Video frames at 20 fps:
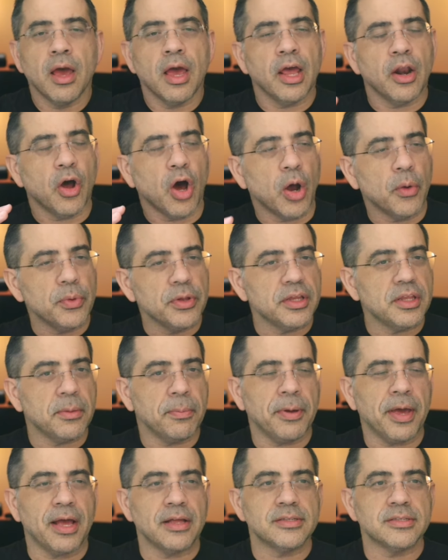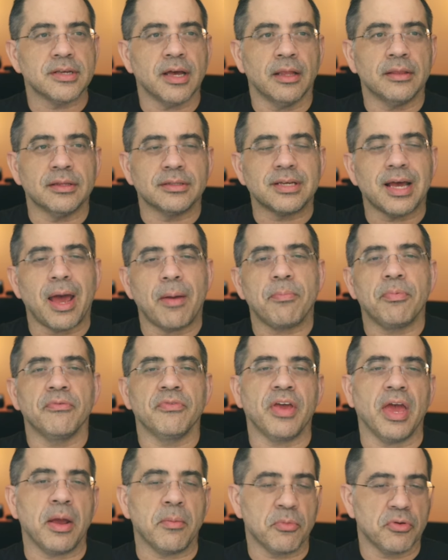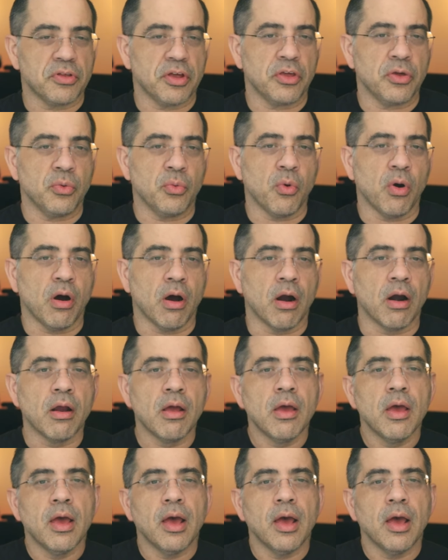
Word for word: It all really depends on the type of gamer that you are.